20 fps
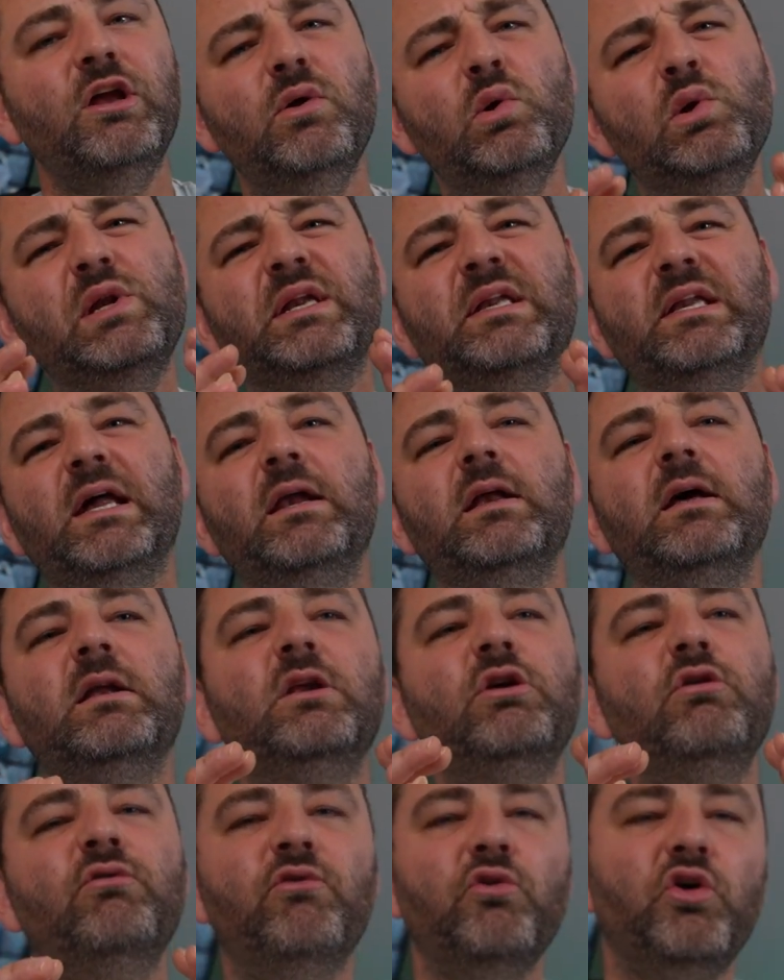You set it,
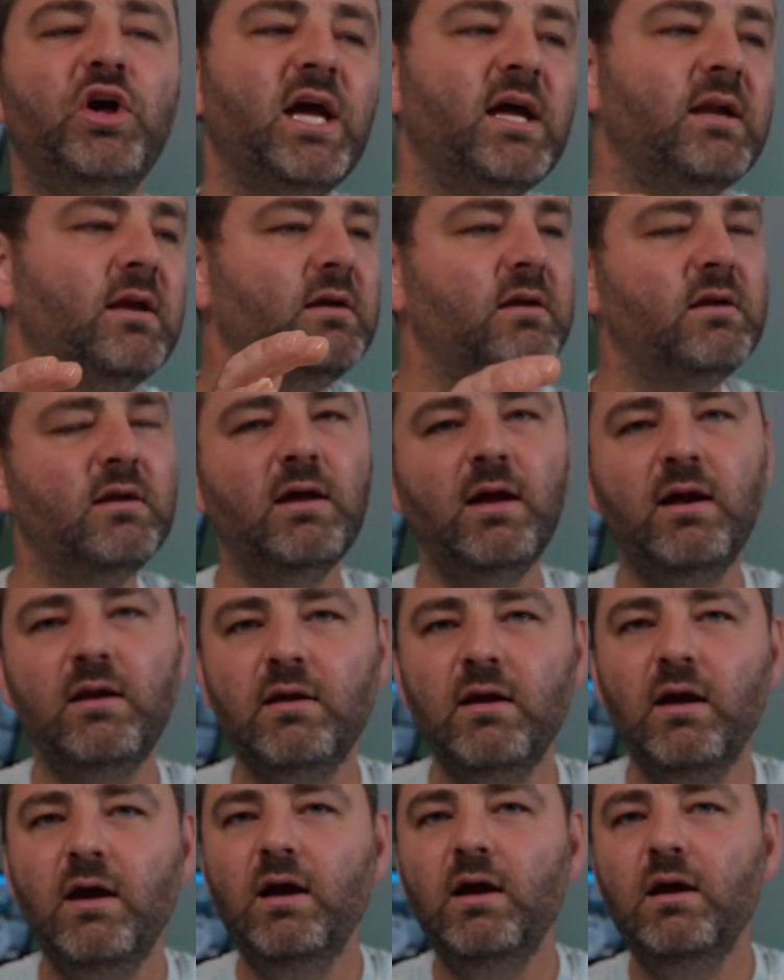you forget it, and